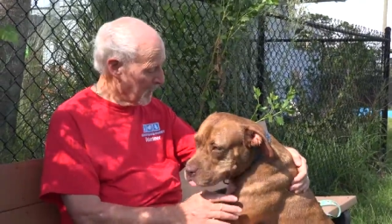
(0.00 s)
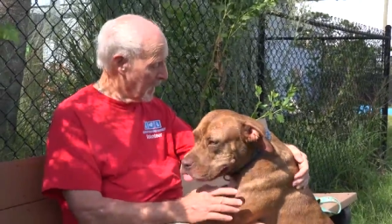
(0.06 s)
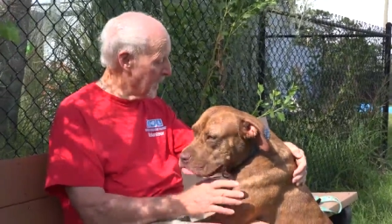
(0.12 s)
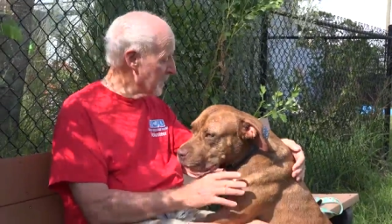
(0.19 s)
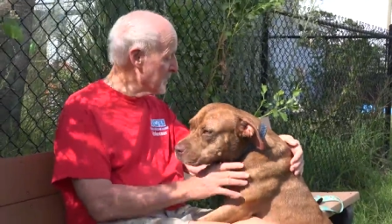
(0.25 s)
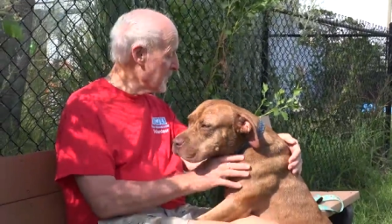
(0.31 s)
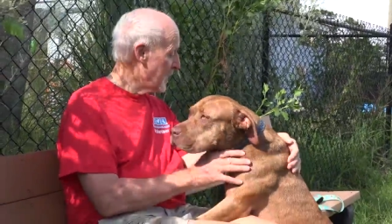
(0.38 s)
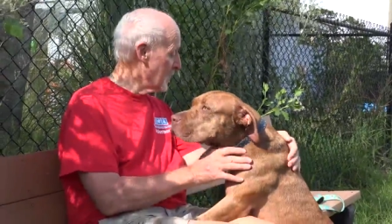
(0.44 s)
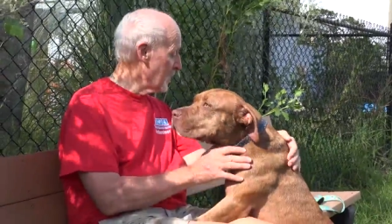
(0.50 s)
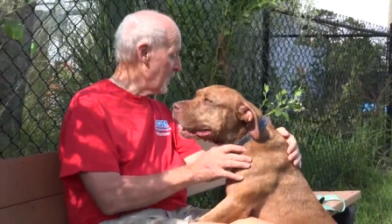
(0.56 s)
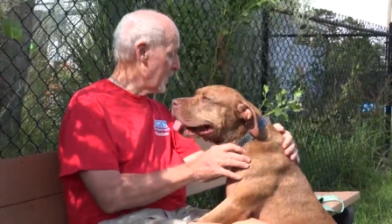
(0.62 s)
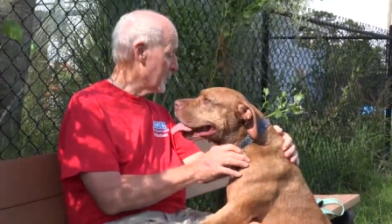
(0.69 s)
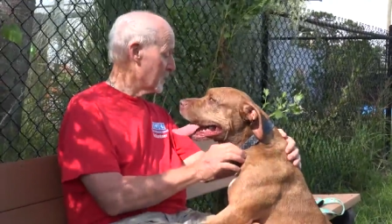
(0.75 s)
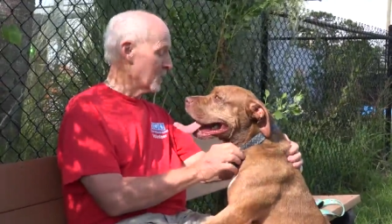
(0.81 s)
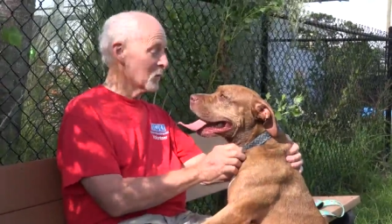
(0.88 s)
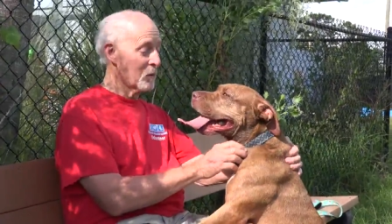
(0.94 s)
I'd say, oh,
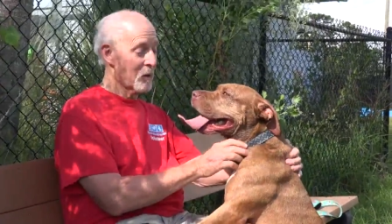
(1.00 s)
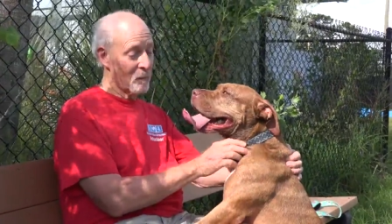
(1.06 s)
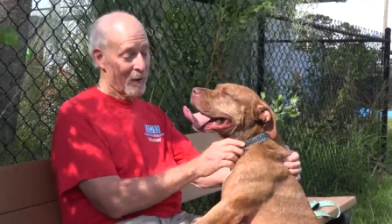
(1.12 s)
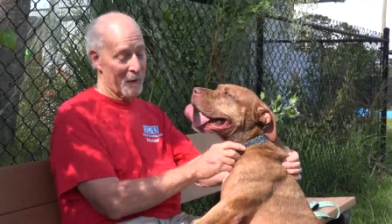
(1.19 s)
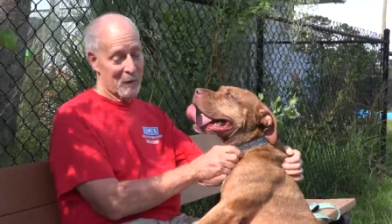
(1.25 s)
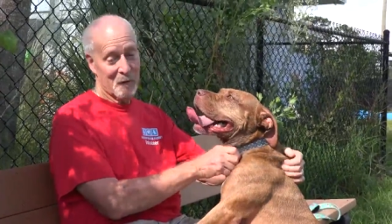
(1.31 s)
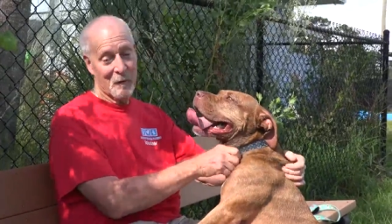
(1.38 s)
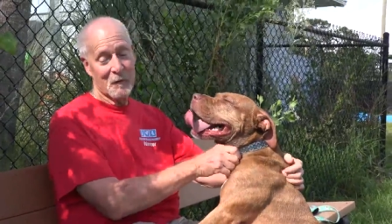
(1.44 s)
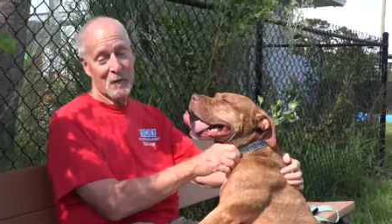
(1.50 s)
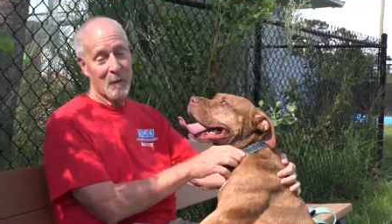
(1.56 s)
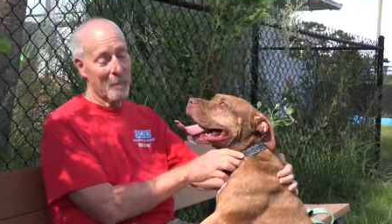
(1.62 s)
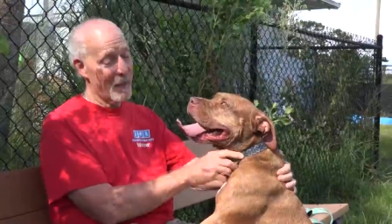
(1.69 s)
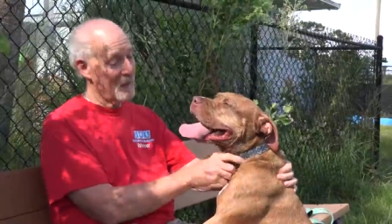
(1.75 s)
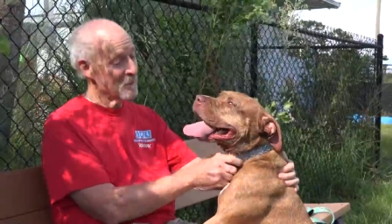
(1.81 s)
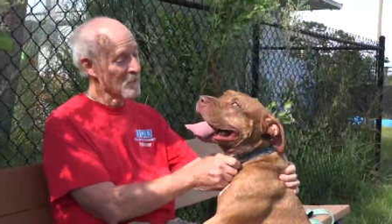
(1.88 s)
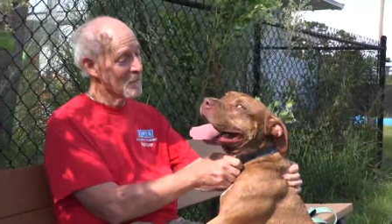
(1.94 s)
I don't know, what about 50
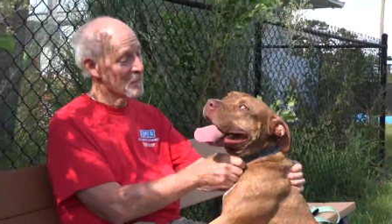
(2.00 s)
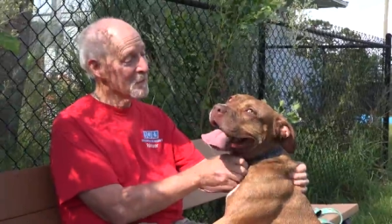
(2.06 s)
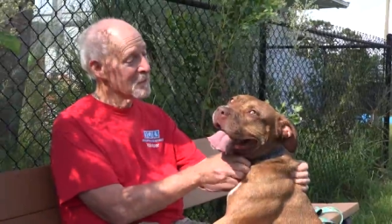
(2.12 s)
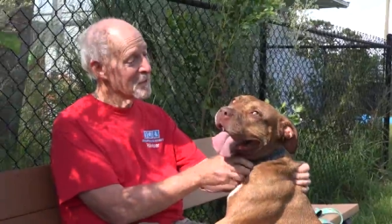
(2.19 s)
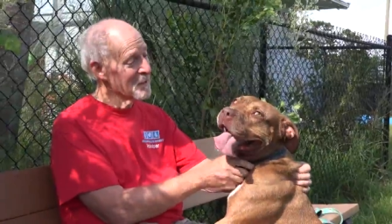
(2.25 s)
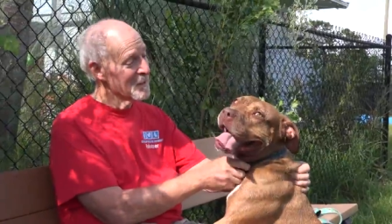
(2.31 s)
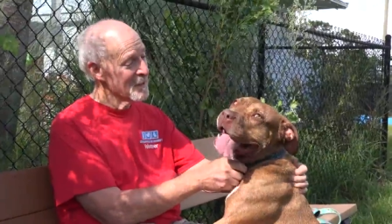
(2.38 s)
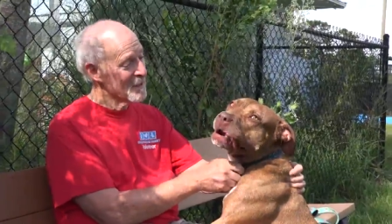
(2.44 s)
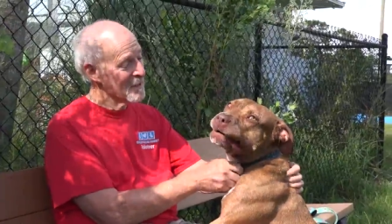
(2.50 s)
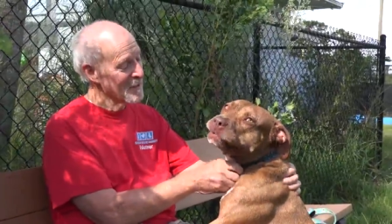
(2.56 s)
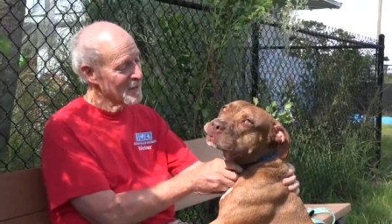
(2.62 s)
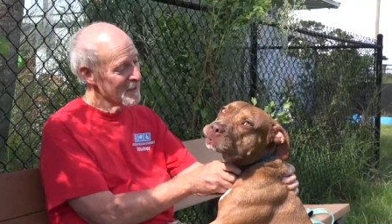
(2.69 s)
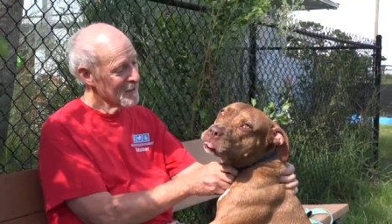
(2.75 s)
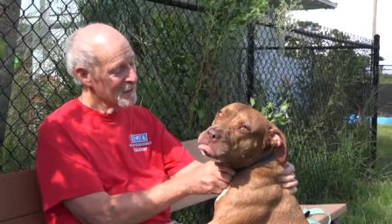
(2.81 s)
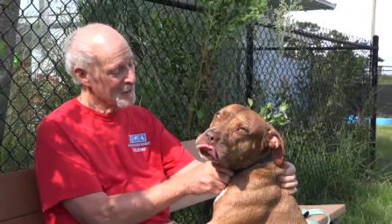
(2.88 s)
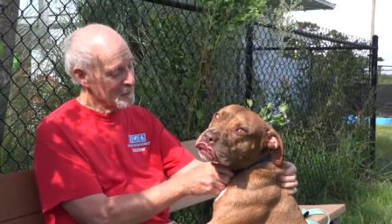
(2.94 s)
pounds? Yeah, I think
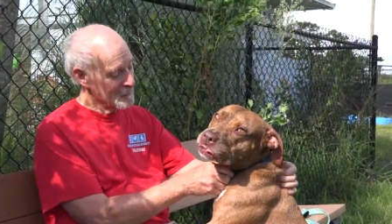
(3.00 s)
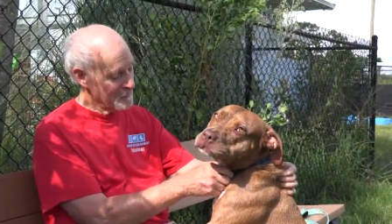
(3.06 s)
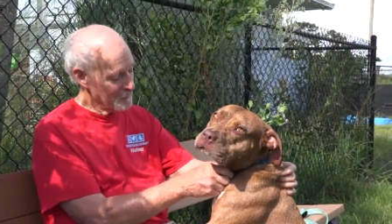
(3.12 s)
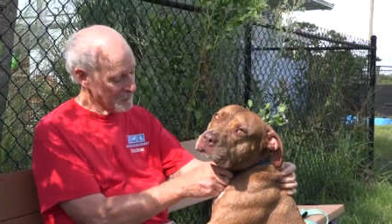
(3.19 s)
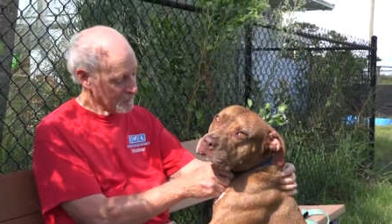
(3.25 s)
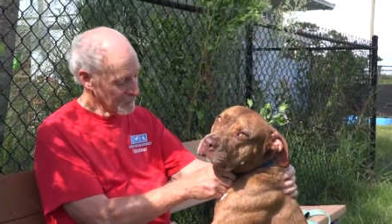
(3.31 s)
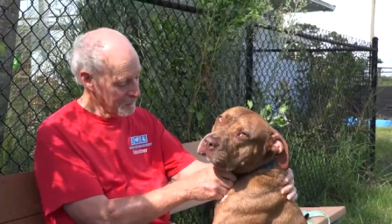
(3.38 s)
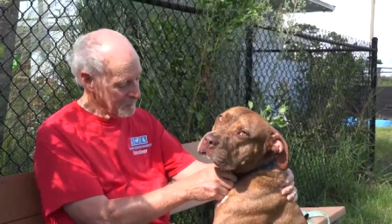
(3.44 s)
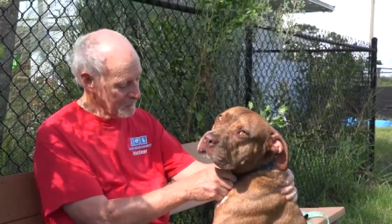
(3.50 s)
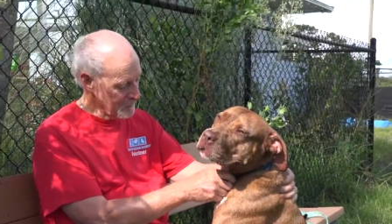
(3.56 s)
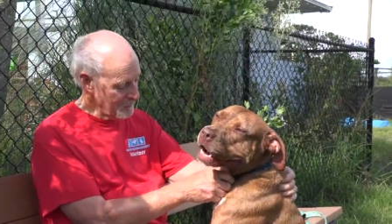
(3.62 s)
she's a lap dog.